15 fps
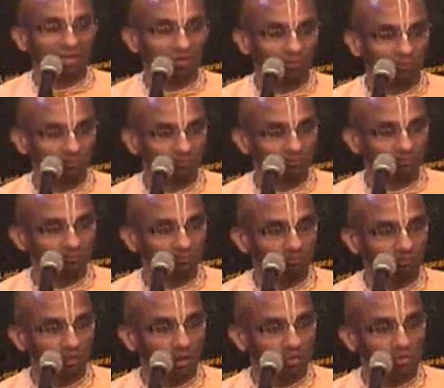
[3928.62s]
love.
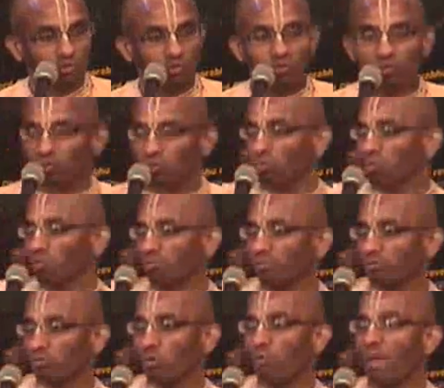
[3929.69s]
So,
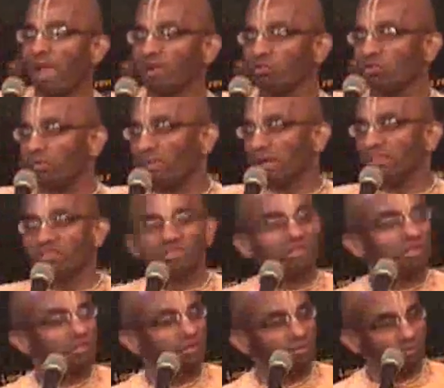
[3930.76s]
go back to the
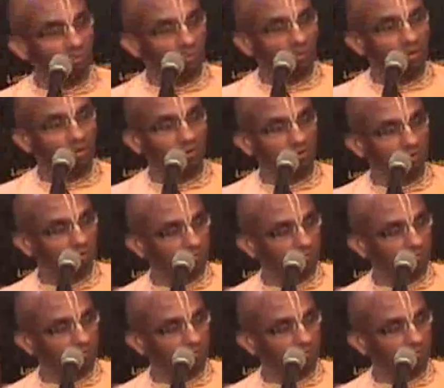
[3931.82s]
medicine or